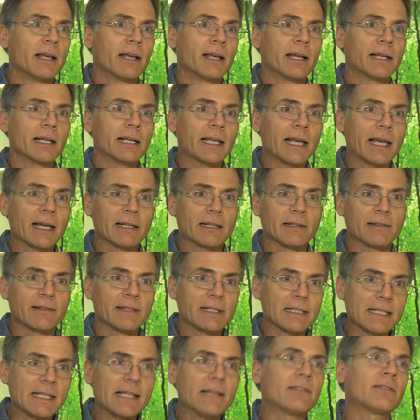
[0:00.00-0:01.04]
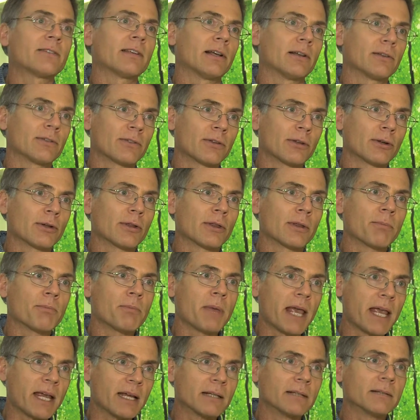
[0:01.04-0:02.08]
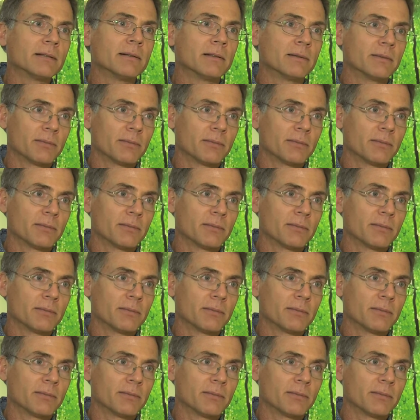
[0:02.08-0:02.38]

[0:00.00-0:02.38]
And again, it's the T cells that are the main